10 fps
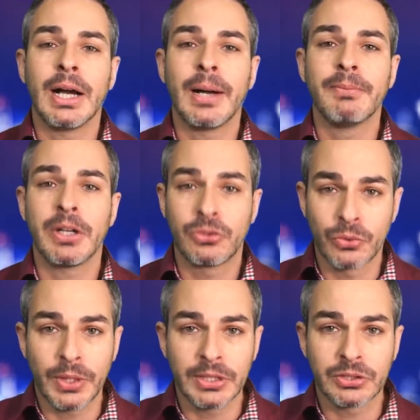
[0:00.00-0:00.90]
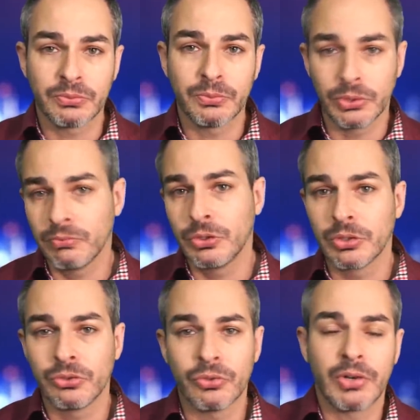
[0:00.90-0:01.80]
There are two ways what you
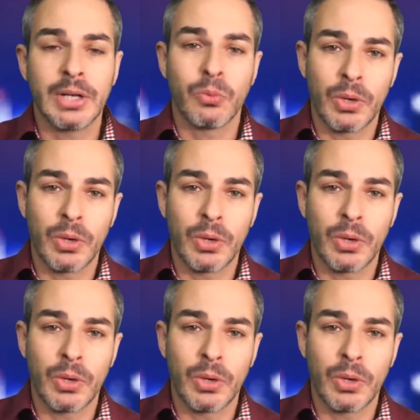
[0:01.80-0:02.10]
can do, right?